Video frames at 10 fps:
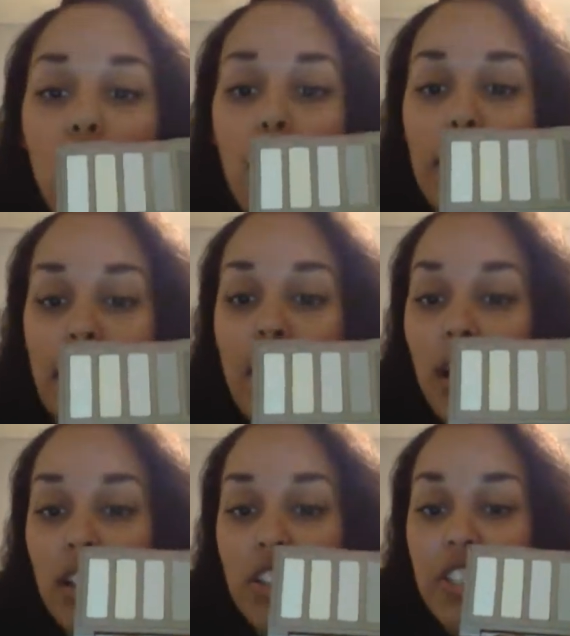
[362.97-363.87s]
or many
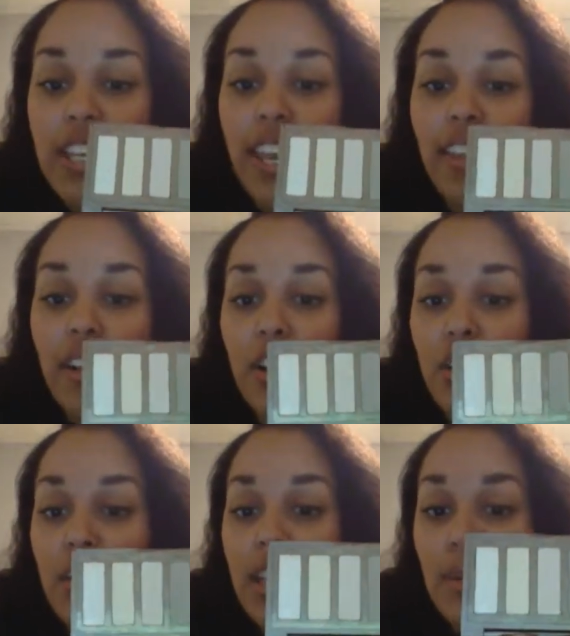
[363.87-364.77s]
colors together.
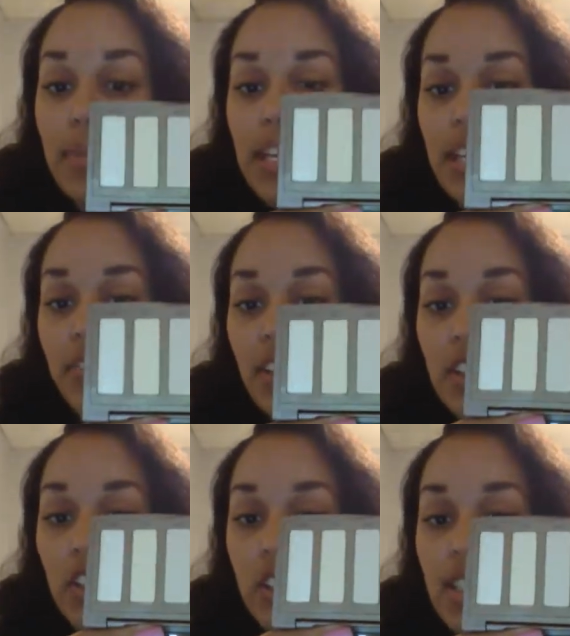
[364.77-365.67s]
You can get many
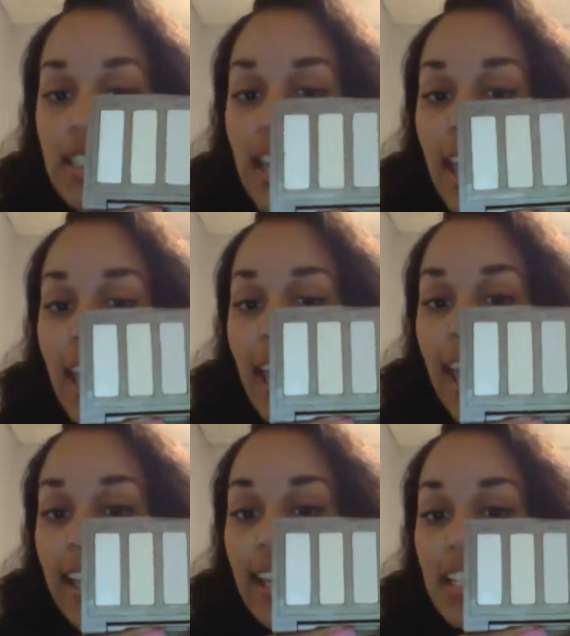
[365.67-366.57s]
different looks,
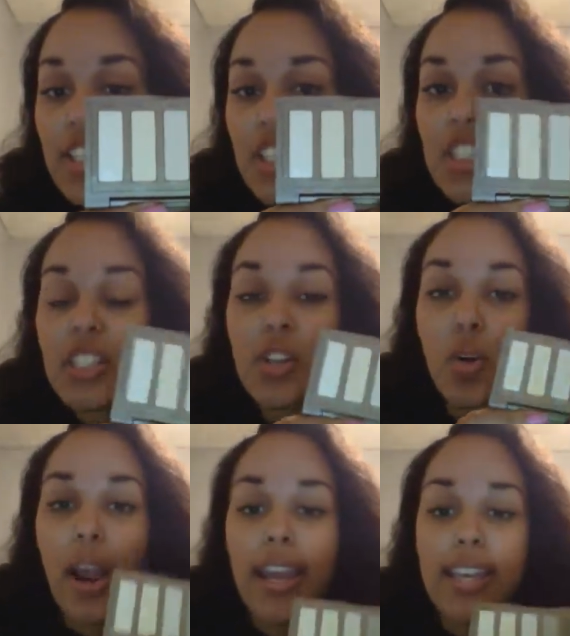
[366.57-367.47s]
and it's just
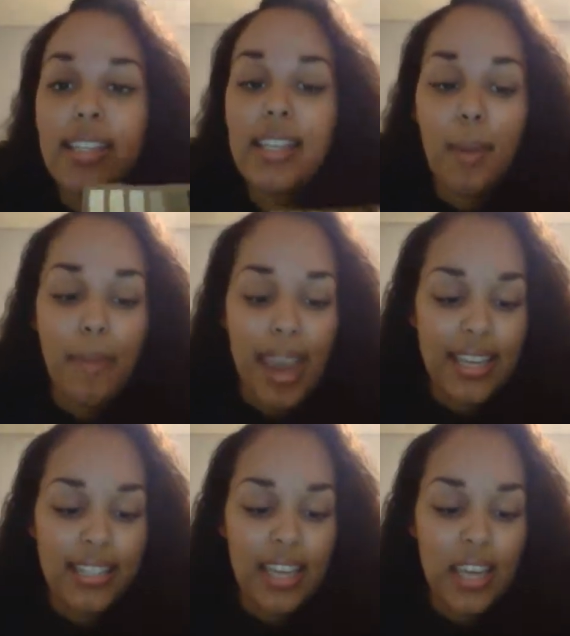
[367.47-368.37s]
great. It's
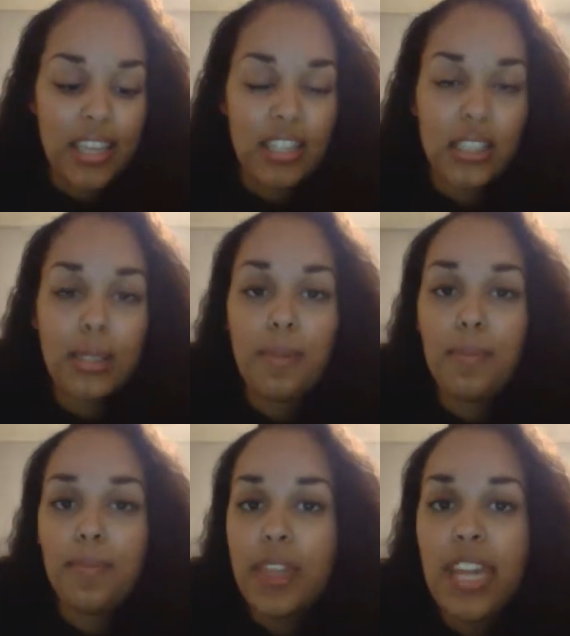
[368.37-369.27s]
amazing.
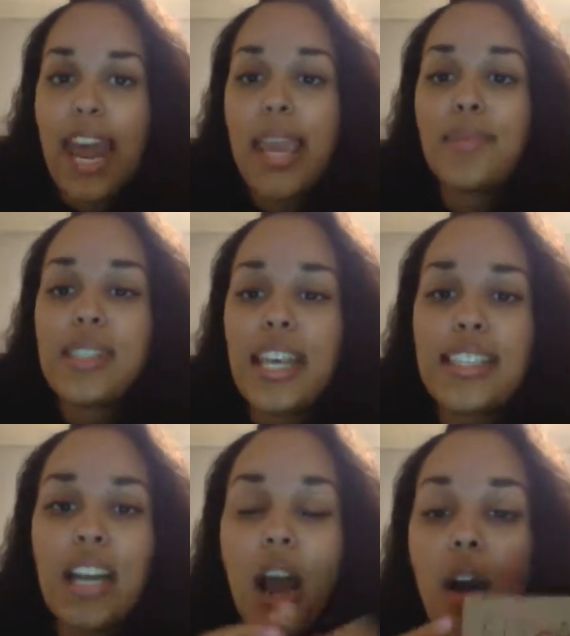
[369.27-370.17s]
The name
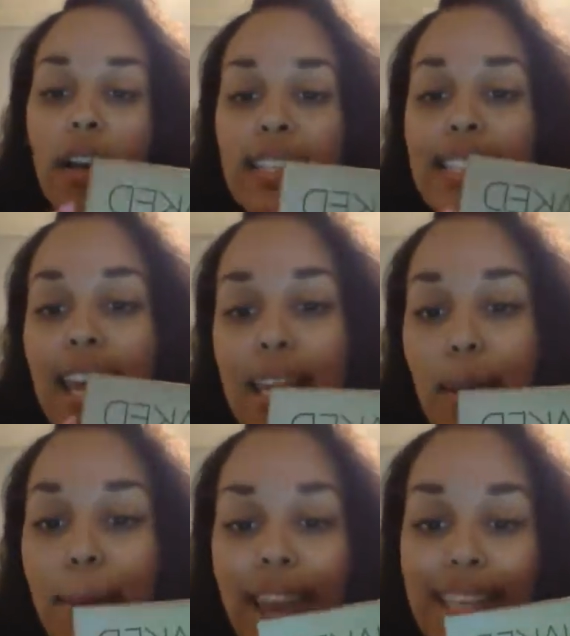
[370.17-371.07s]
says it all. It's
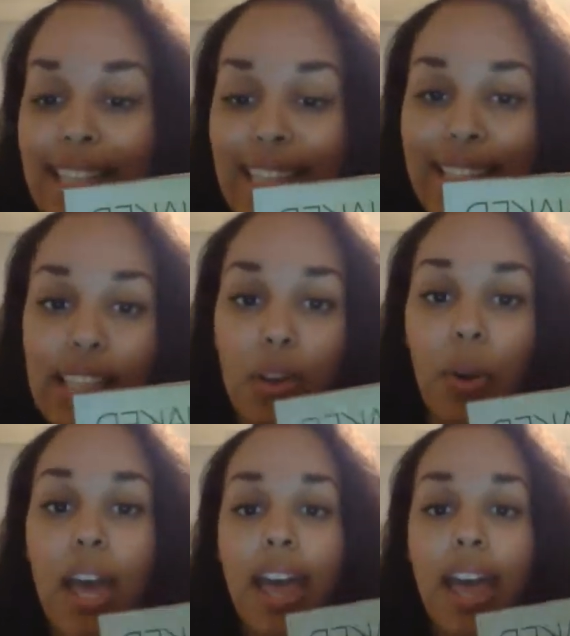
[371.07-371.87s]
Naked Basics. So